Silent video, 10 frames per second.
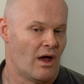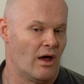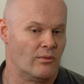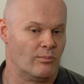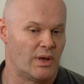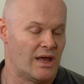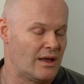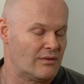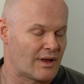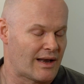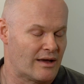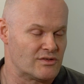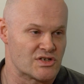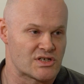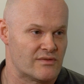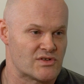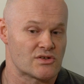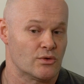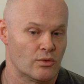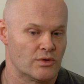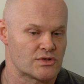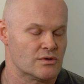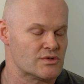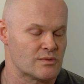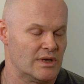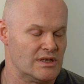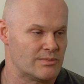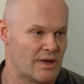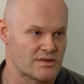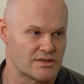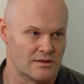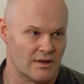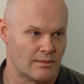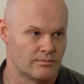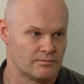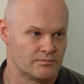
And being in the cloud just gives us all the tools that we need to be able to do that.